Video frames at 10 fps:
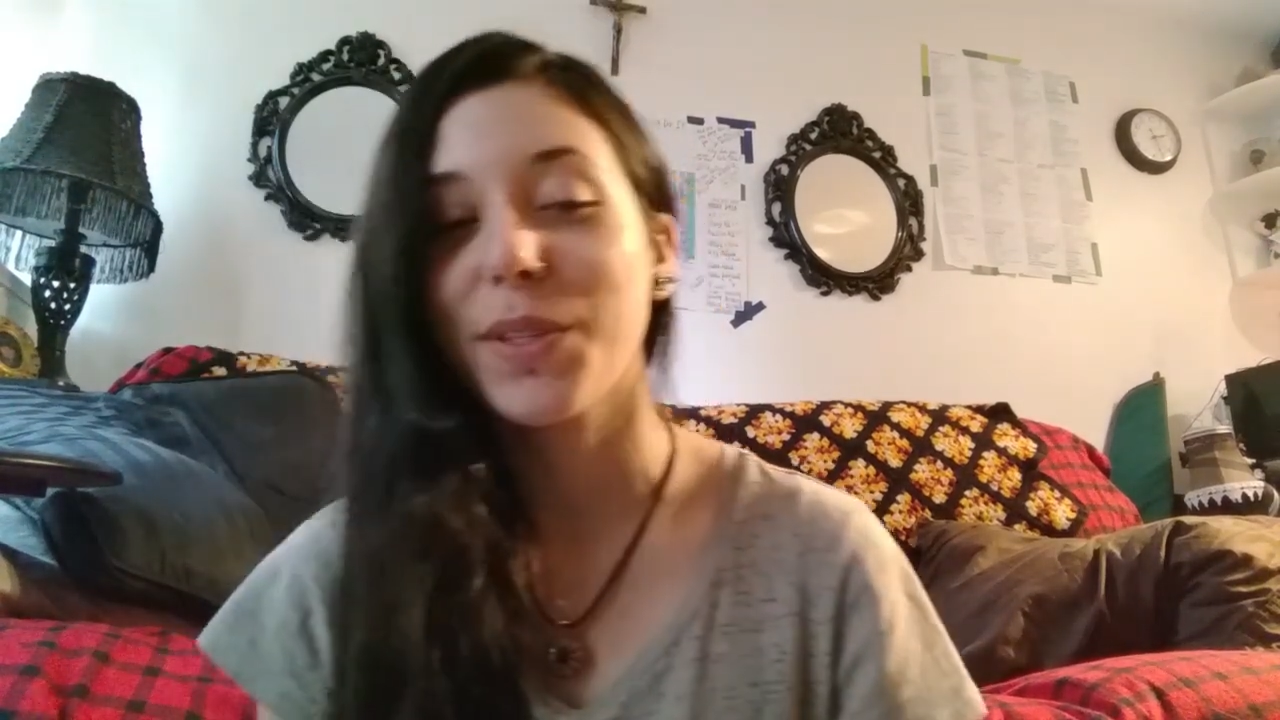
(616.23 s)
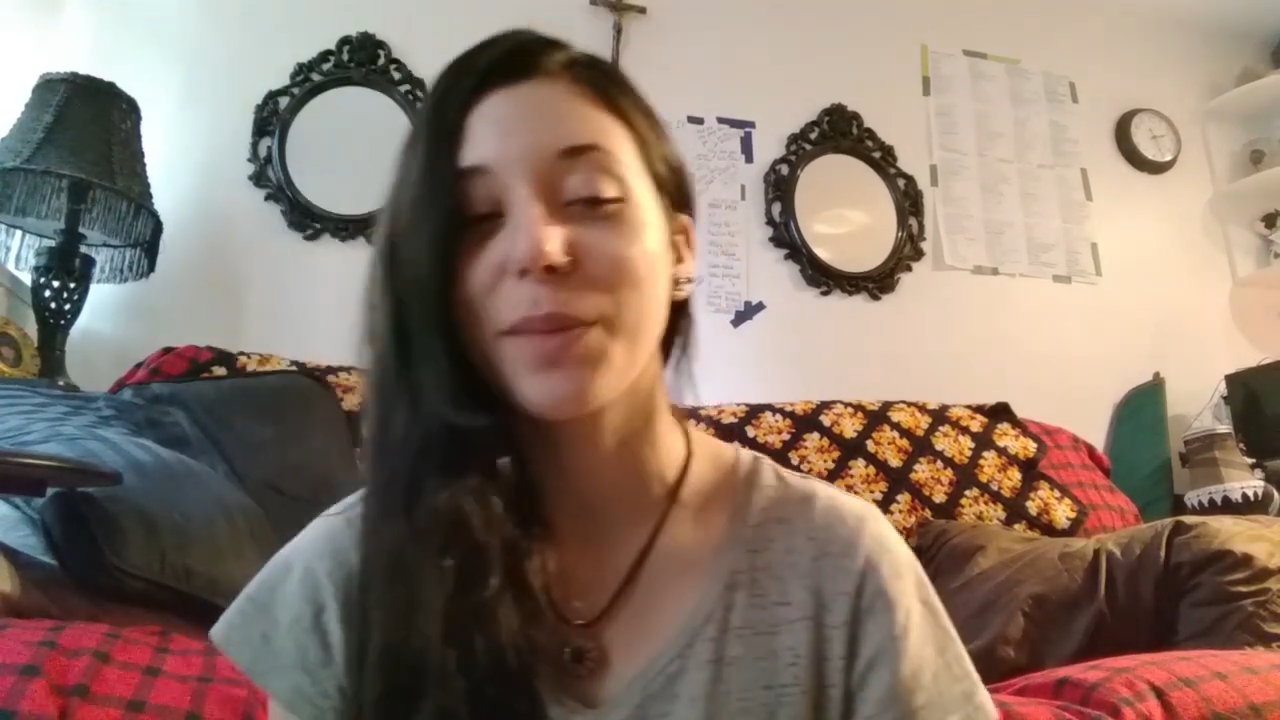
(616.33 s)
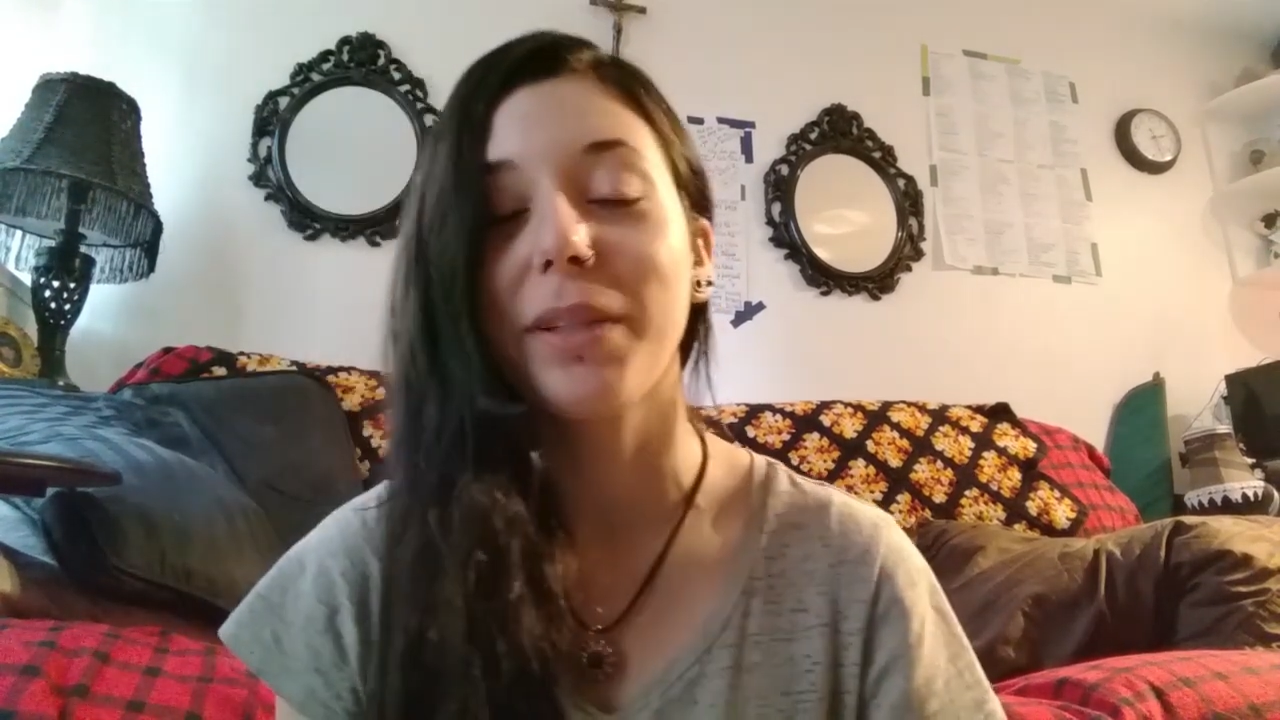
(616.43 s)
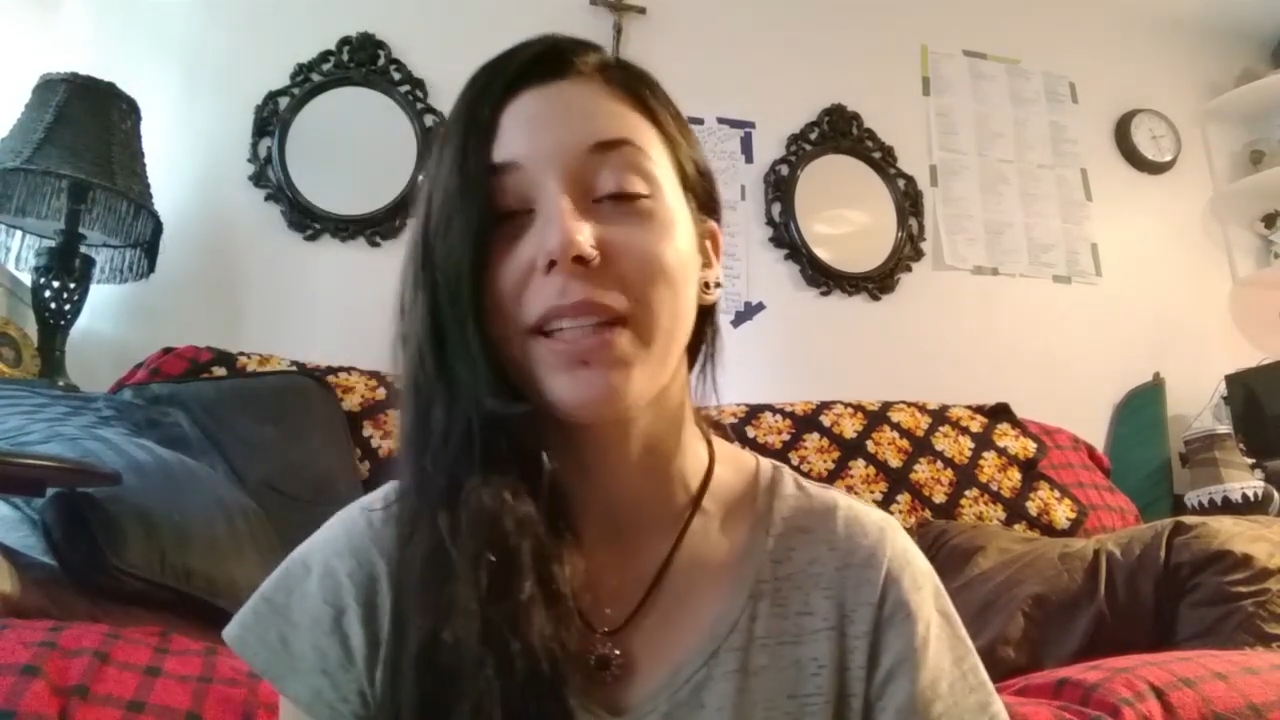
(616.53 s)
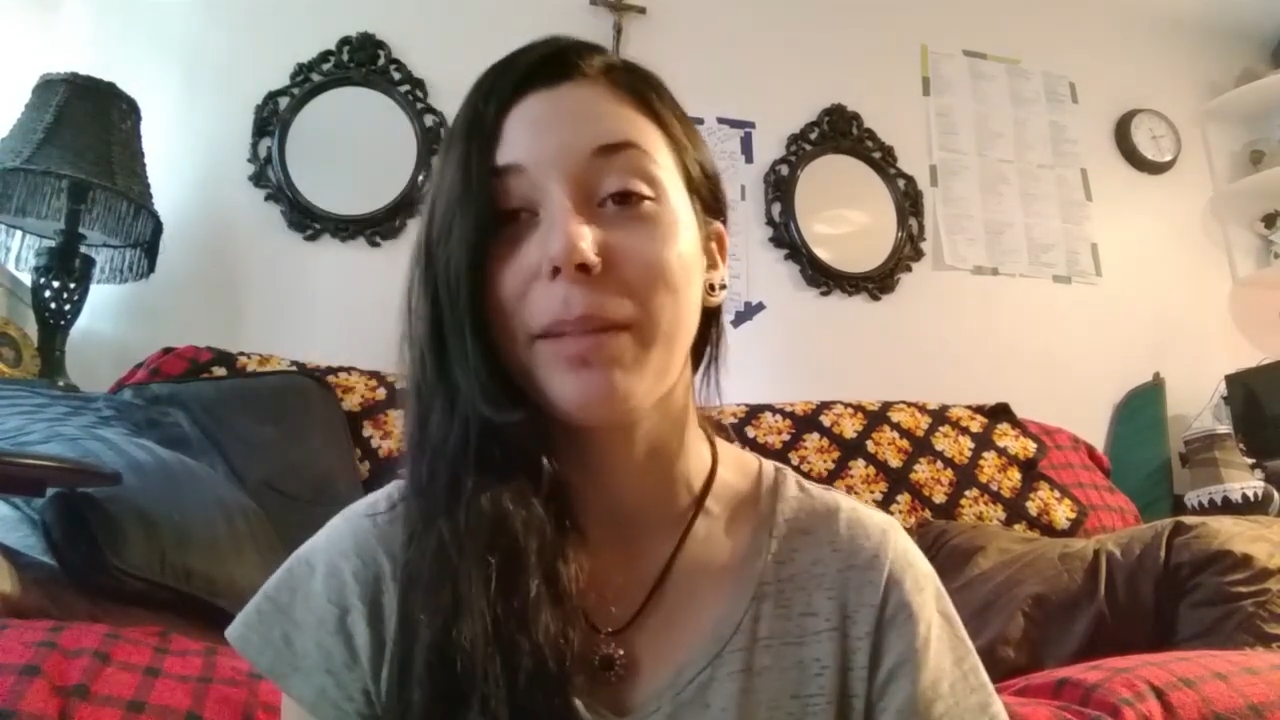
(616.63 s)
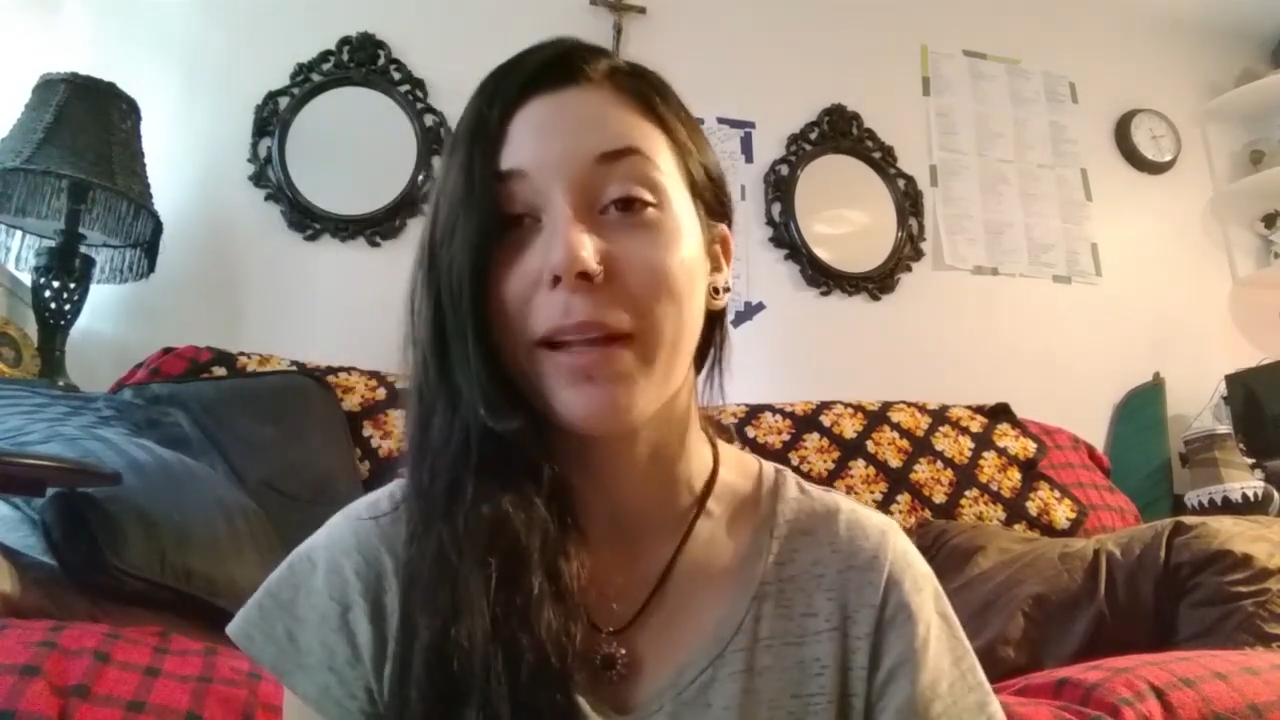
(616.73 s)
was completely